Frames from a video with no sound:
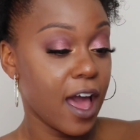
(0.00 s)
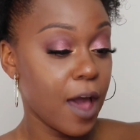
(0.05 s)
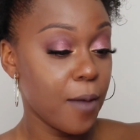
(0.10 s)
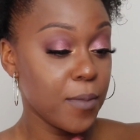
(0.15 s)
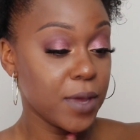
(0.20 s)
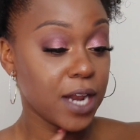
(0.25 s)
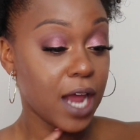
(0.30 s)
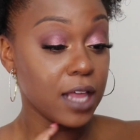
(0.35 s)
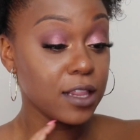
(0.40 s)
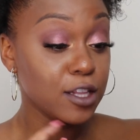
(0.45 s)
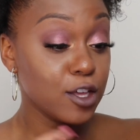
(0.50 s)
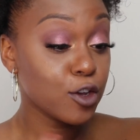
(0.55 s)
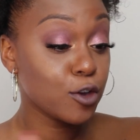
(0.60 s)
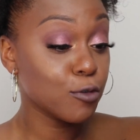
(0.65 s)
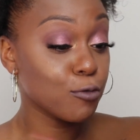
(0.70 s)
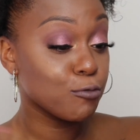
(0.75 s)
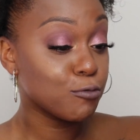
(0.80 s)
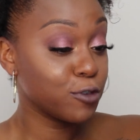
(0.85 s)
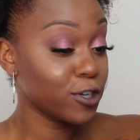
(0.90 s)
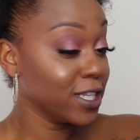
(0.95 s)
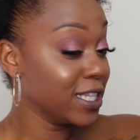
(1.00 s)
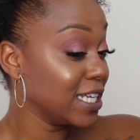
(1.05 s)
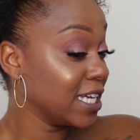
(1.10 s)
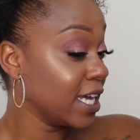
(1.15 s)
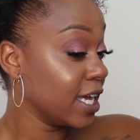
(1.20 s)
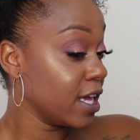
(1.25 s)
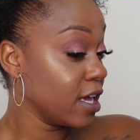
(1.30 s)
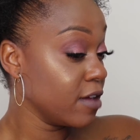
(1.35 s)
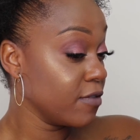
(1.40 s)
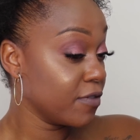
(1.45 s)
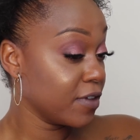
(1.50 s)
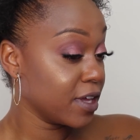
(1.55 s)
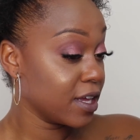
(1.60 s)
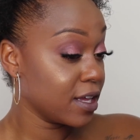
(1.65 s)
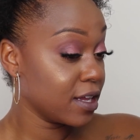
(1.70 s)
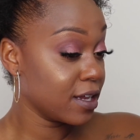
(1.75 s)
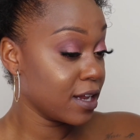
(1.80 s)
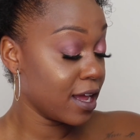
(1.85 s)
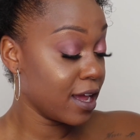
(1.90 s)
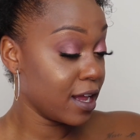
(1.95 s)
I mean, I look really
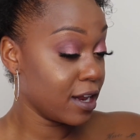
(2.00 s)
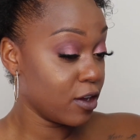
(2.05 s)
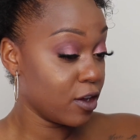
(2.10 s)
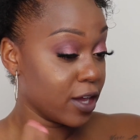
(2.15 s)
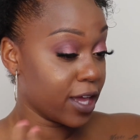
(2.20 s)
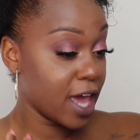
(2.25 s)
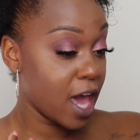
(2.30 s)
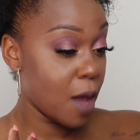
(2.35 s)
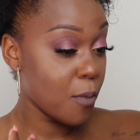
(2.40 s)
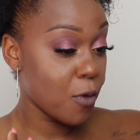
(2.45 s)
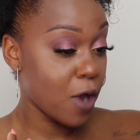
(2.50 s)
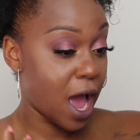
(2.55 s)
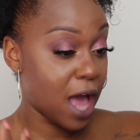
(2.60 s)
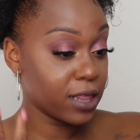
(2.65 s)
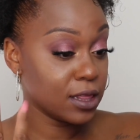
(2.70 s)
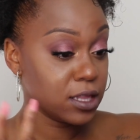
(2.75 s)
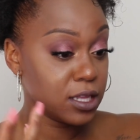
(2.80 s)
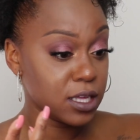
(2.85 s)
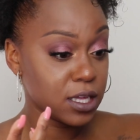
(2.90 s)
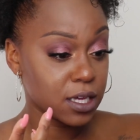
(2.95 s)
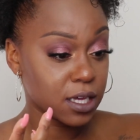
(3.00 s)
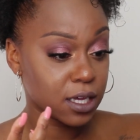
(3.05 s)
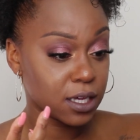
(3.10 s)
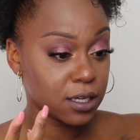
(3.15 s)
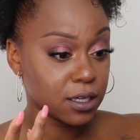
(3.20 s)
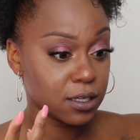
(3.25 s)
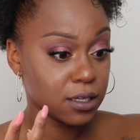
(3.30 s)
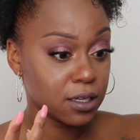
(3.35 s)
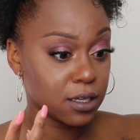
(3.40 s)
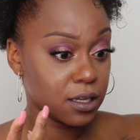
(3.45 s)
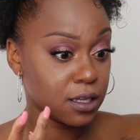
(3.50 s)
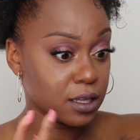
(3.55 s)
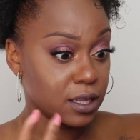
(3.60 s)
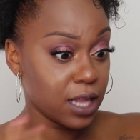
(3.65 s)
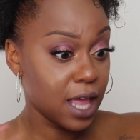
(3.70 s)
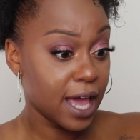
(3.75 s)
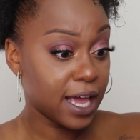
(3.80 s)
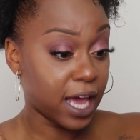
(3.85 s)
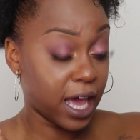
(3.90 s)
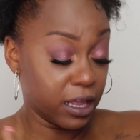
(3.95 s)
even, and on camera I look
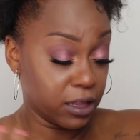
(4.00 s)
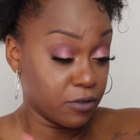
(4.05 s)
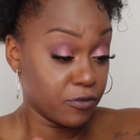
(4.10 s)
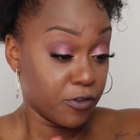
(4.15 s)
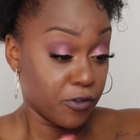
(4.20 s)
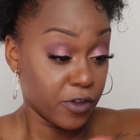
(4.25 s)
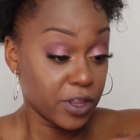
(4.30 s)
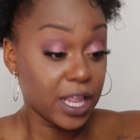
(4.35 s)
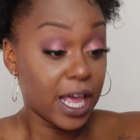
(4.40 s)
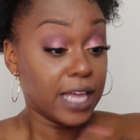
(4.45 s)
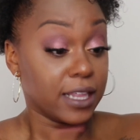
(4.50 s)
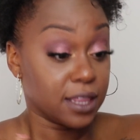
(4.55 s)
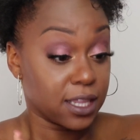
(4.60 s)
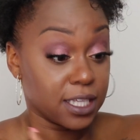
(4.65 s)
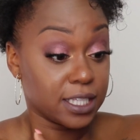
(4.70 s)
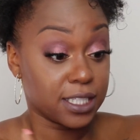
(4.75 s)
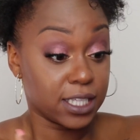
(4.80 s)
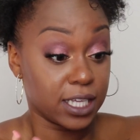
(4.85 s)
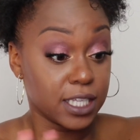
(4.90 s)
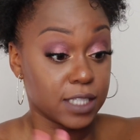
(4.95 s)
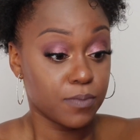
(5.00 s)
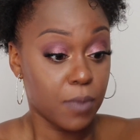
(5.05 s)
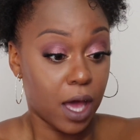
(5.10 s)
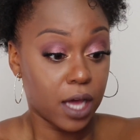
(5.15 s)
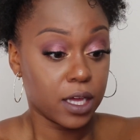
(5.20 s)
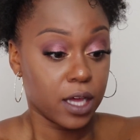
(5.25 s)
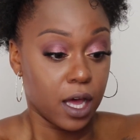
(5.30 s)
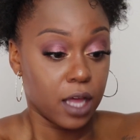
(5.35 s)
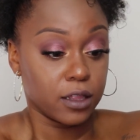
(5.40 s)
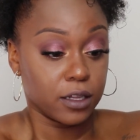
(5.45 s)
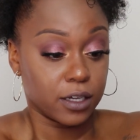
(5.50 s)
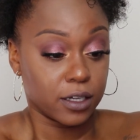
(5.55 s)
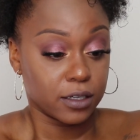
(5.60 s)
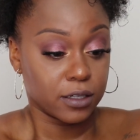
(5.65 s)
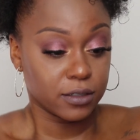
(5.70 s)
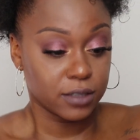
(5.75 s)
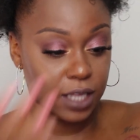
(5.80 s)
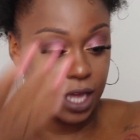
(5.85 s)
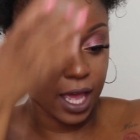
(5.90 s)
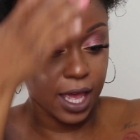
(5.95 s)
like, I feel like this is my color.
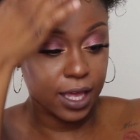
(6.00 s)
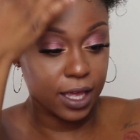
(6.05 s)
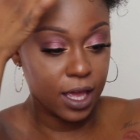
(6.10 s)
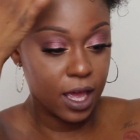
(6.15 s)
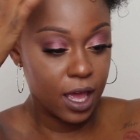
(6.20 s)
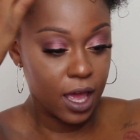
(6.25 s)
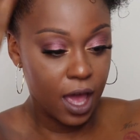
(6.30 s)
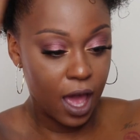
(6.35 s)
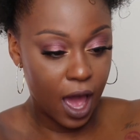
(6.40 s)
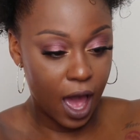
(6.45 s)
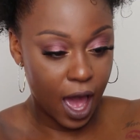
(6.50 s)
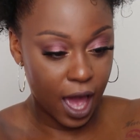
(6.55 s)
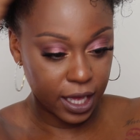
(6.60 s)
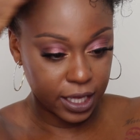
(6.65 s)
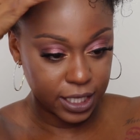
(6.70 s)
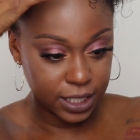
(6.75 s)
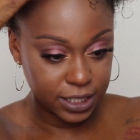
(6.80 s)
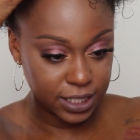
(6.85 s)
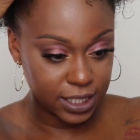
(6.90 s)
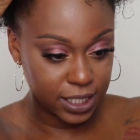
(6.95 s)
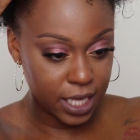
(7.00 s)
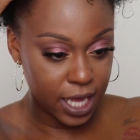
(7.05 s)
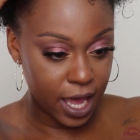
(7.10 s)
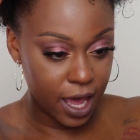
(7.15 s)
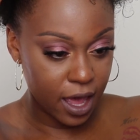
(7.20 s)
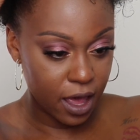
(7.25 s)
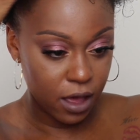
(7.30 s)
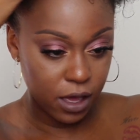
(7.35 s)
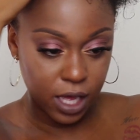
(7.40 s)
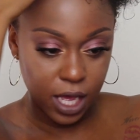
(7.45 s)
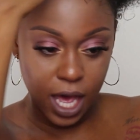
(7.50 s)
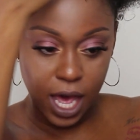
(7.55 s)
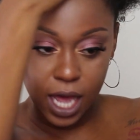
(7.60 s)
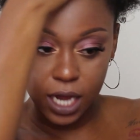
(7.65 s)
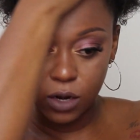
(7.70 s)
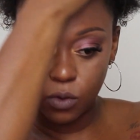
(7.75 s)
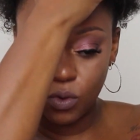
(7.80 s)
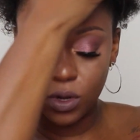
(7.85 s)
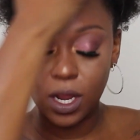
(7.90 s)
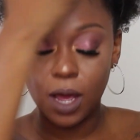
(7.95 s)
Like I can tell
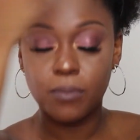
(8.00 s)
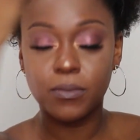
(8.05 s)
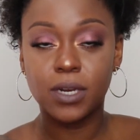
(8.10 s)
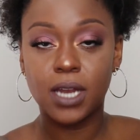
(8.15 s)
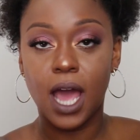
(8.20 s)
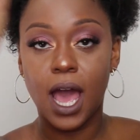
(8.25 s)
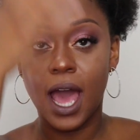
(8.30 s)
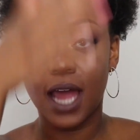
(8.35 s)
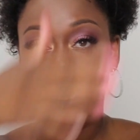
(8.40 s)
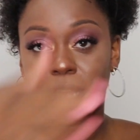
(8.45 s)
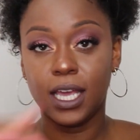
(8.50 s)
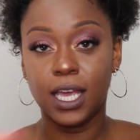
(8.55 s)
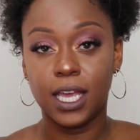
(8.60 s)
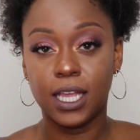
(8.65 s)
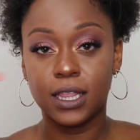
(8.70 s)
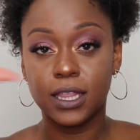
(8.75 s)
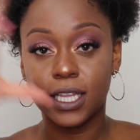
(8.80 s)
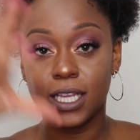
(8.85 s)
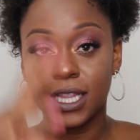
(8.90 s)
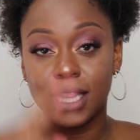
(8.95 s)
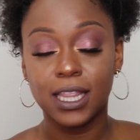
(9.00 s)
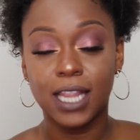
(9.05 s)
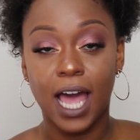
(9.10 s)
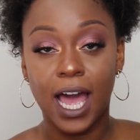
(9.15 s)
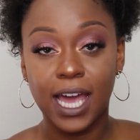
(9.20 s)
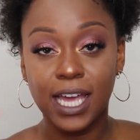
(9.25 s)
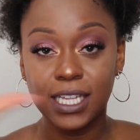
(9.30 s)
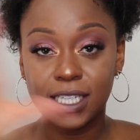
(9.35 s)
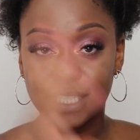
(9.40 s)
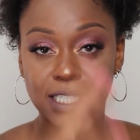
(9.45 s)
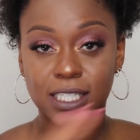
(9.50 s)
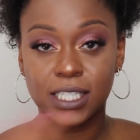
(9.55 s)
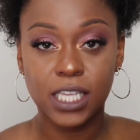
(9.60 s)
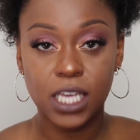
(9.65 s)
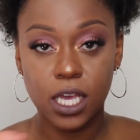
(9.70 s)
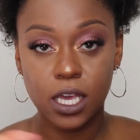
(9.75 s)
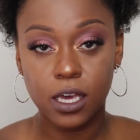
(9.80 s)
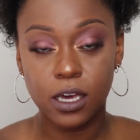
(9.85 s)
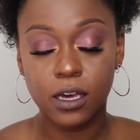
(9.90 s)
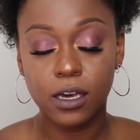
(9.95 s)
kind of when I'm not in the lights
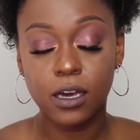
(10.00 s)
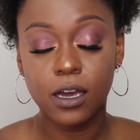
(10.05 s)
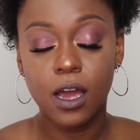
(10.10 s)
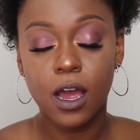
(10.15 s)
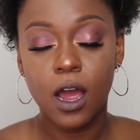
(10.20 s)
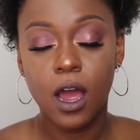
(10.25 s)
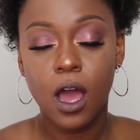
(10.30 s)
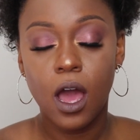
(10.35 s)
here,